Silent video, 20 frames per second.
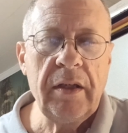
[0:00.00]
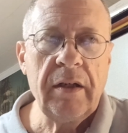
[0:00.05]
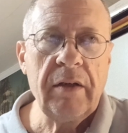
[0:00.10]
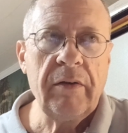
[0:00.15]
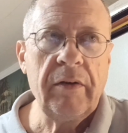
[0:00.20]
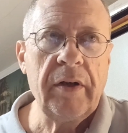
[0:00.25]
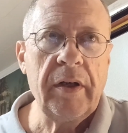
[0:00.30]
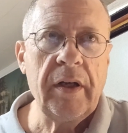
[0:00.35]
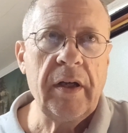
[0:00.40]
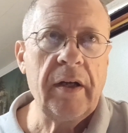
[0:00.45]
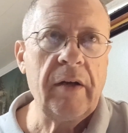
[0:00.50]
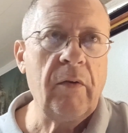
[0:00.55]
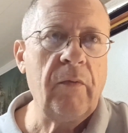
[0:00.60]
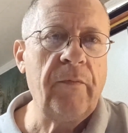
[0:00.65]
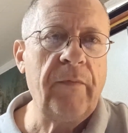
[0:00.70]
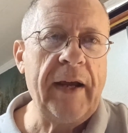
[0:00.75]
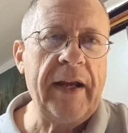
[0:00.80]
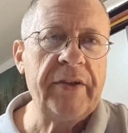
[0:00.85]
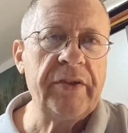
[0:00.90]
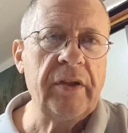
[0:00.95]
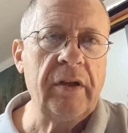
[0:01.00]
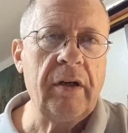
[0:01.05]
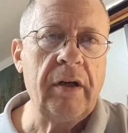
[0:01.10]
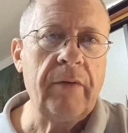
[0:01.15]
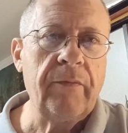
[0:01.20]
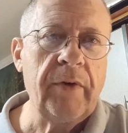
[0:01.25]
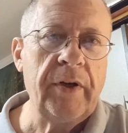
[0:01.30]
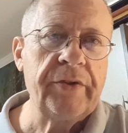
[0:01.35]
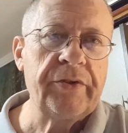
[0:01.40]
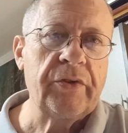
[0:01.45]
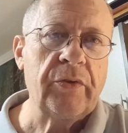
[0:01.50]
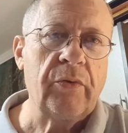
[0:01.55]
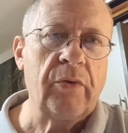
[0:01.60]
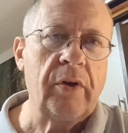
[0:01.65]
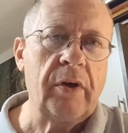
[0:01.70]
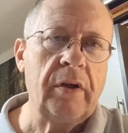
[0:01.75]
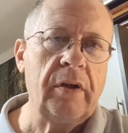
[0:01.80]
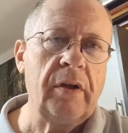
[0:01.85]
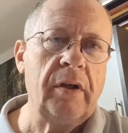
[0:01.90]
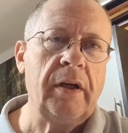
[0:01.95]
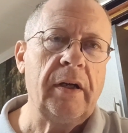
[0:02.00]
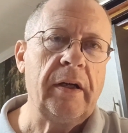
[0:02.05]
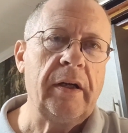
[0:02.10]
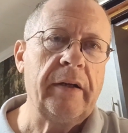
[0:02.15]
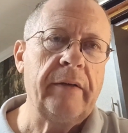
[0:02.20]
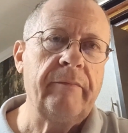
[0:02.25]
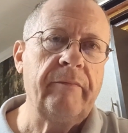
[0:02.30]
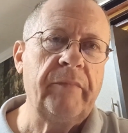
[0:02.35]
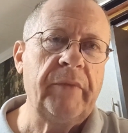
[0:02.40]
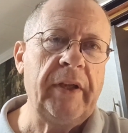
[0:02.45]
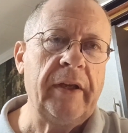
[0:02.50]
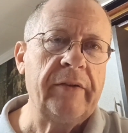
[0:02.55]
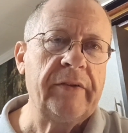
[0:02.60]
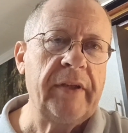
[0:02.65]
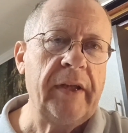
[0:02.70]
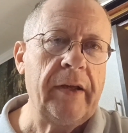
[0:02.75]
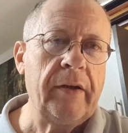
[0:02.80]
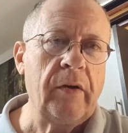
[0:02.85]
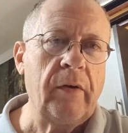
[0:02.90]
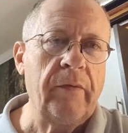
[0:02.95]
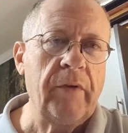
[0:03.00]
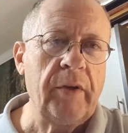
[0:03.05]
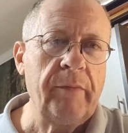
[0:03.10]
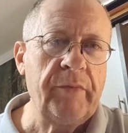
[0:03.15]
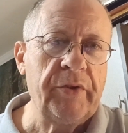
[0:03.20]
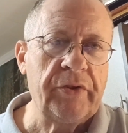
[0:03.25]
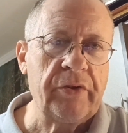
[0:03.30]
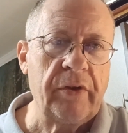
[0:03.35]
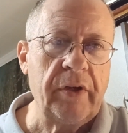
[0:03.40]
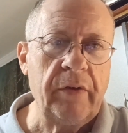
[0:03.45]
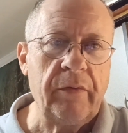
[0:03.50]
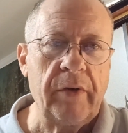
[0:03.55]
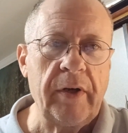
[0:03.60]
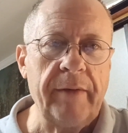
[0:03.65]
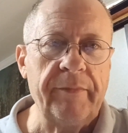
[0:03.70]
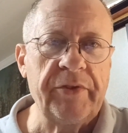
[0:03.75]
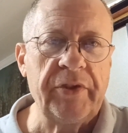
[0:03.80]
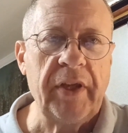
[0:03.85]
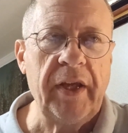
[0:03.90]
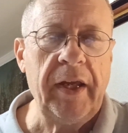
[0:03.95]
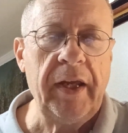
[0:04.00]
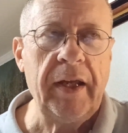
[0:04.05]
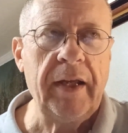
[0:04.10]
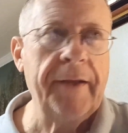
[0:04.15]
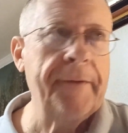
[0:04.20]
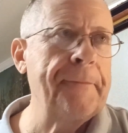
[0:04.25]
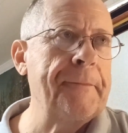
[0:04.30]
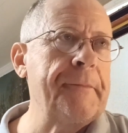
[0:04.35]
an old-fashioned hardware store, downtown Overland, Missouri, where I'm staying.